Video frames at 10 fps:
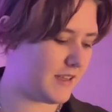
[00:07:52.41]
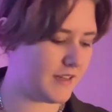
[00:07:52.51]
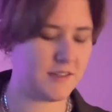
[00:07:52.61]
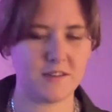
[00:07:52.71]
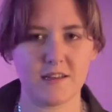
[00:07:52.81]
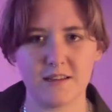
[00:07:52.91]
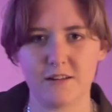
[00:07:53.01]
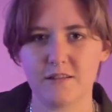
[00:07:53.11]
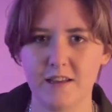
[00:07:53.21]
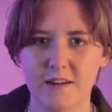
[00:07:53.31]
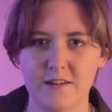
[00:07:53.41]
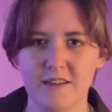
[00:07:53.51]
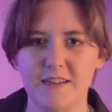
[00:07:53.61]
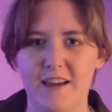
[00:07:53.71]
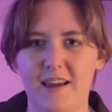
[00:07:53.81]
It's just a little later in the
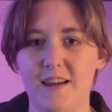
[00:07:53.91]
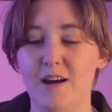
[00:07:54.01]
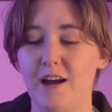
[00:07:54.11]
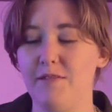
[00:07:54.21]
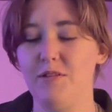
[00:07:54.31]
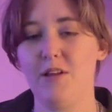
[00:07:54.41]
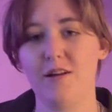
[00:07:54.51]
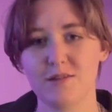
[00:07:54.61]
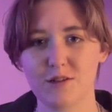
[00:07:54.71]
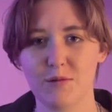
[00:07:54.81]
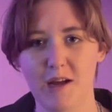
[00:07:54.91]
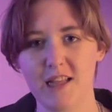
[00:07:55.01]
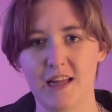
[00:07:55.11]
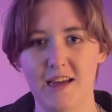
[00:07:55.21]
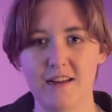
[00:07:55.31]
day. I've lost all my
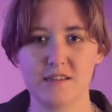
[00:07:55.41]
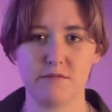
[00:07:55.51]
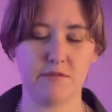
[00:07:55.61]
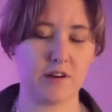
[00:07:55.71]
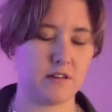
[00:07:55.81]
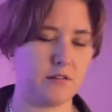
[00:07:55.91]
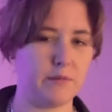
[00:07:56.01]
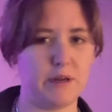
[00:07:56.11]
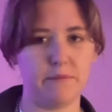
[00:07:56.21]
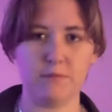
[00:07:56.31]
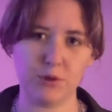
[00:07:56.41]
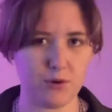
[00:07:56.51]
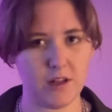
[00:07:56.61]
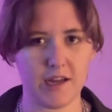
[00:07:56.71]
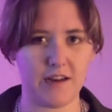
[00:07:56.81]
lights. We've got a little bit of
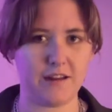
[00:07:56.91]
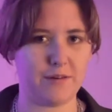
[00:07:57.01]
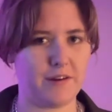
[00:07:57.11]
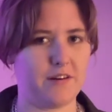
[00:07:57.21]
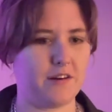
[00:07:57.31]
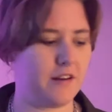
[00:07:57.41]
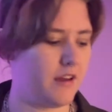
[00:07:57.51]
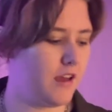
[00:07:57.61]
mood lighting going on.